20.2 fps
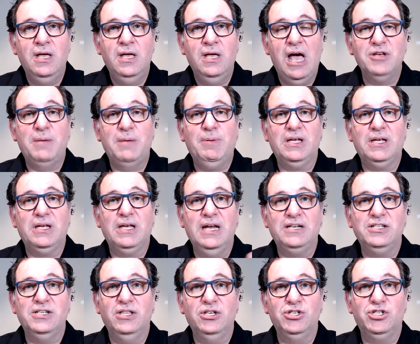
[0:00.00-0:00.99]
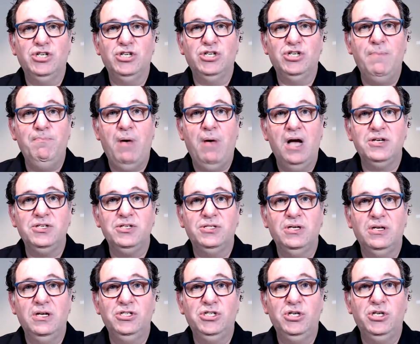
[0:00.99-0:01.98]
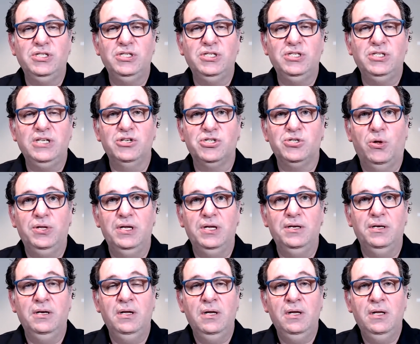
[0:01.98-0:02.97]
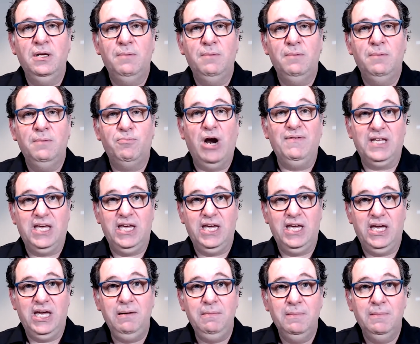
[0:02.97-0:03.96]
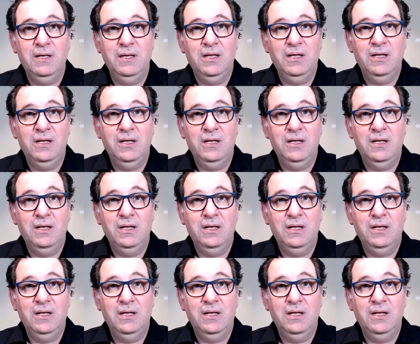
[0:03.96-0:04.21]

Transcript: I was able to connect to the jump box is using a stolen private key.